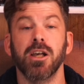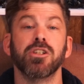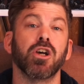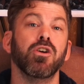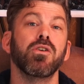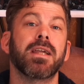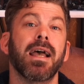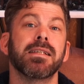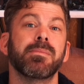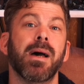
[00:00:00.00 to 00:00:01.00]
So who
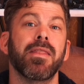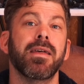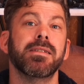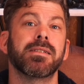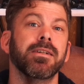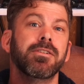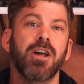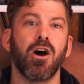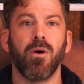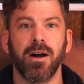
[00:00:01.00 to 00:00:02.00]
cares about this?
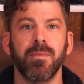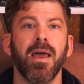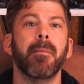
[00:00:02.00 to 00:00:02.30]
No one.